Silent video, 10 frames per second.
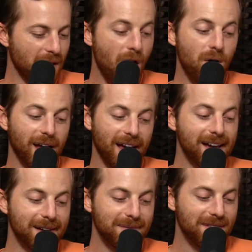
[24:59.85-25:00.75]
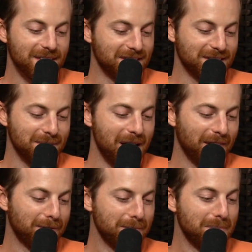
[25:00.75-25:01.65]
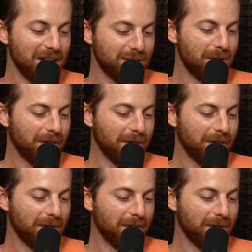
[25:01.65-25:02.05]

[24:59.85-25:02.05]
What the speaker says: Okay, this is the best